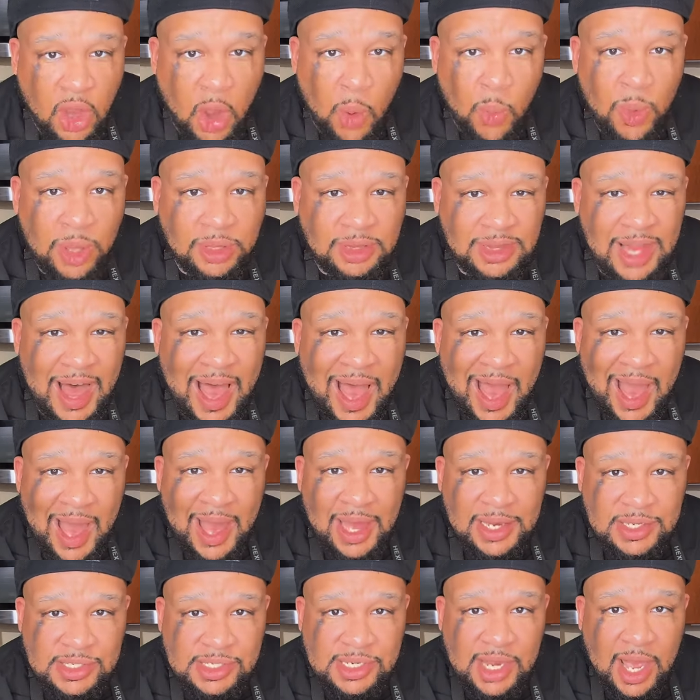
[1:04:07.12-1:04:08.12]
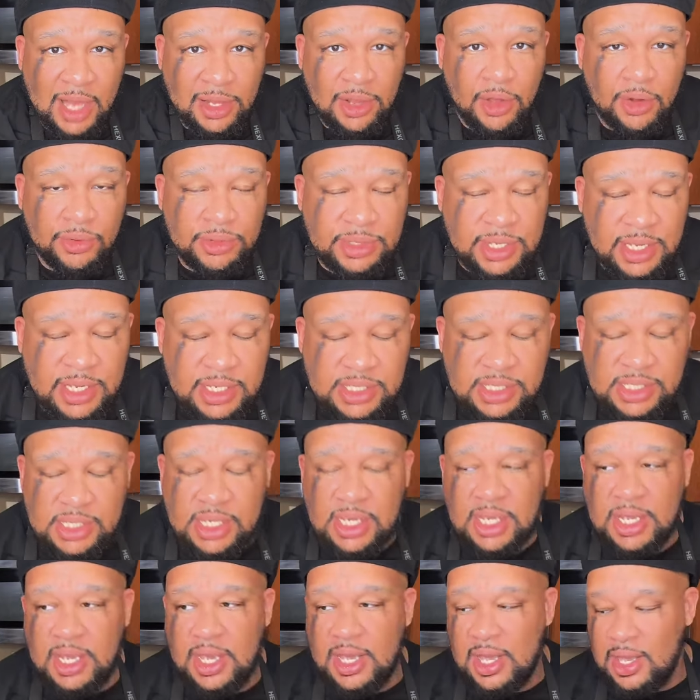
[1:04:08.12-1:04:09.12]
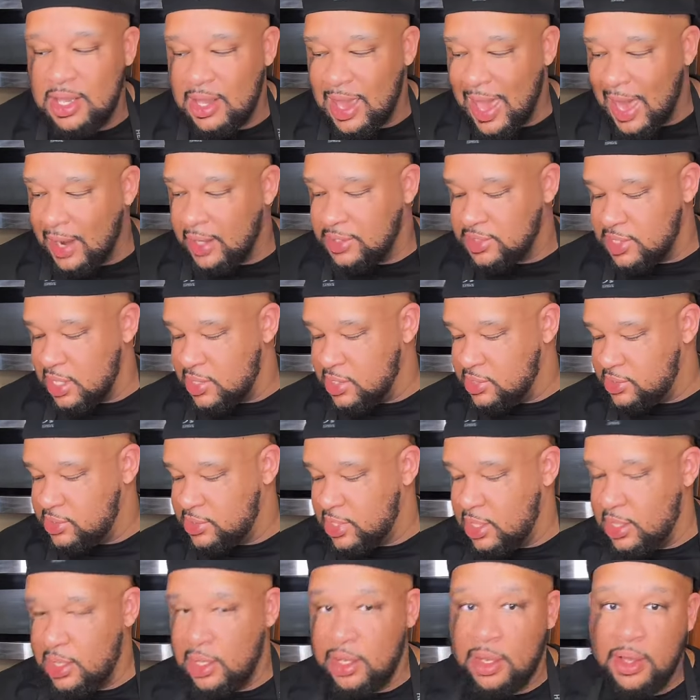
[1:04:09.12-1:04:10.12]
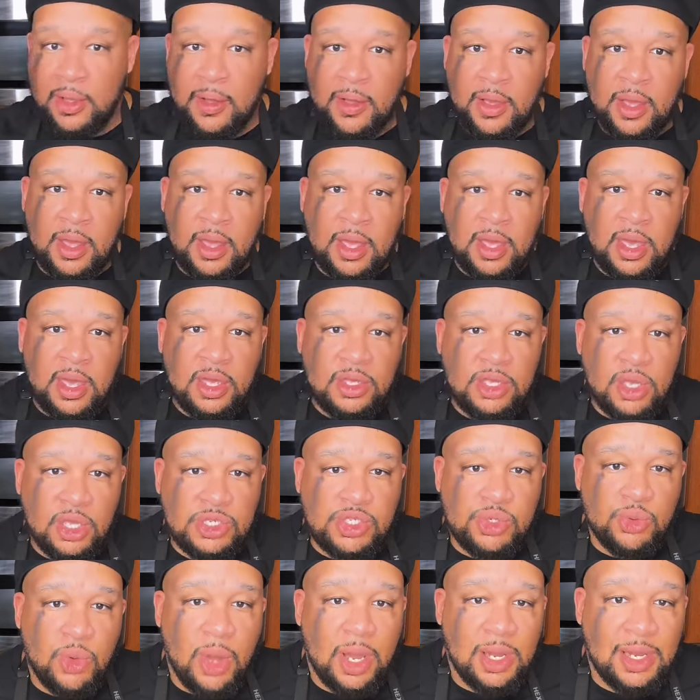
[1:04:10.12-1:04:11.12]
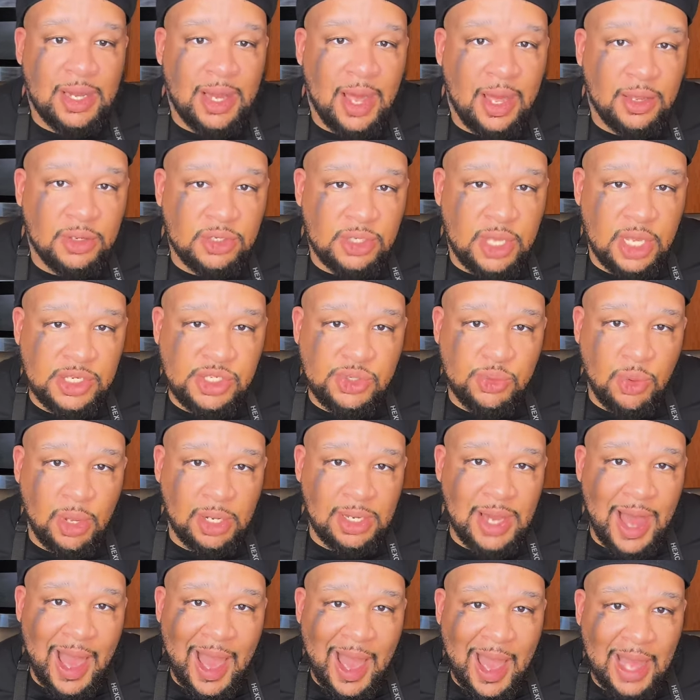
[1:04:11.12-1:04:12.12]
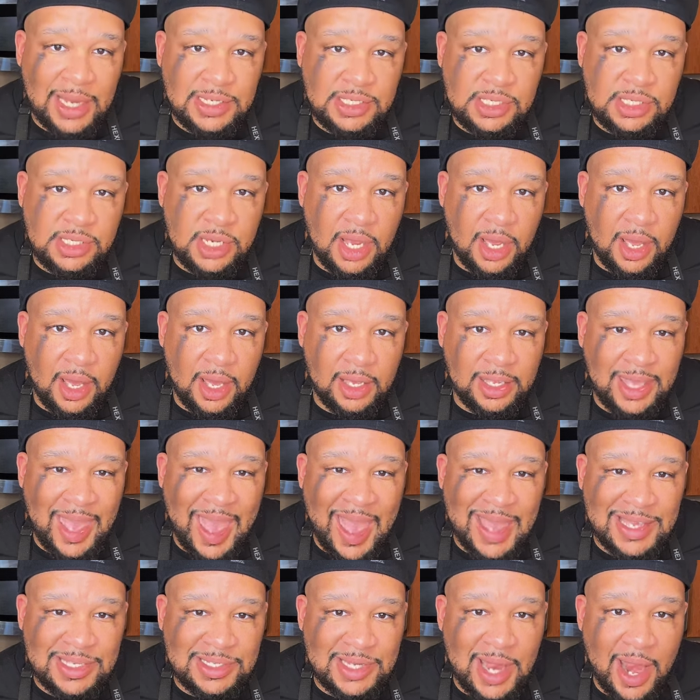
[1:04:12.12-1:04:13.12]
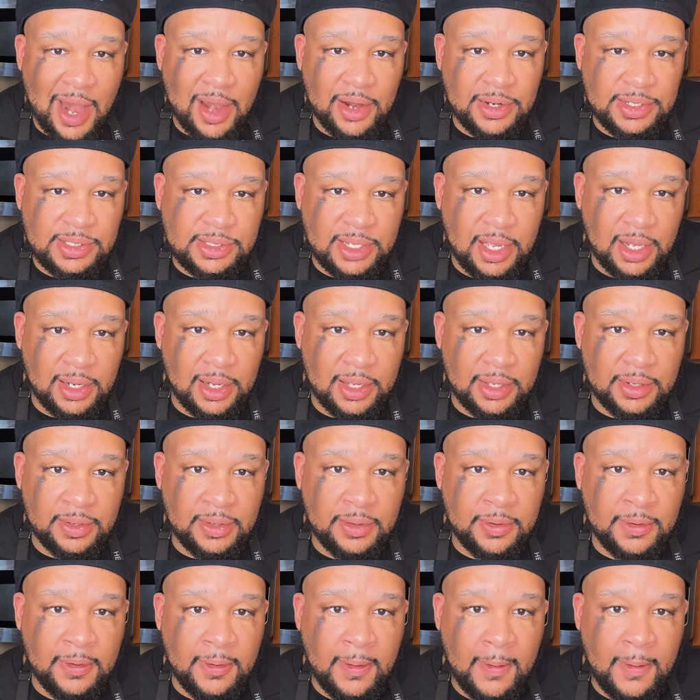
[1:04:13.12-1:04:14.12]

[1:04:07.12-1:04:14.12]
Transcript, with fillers: Go with Lodge, L O D G E, out of Tennessee. Get you a get you a Lodge uh, cast iron skillet.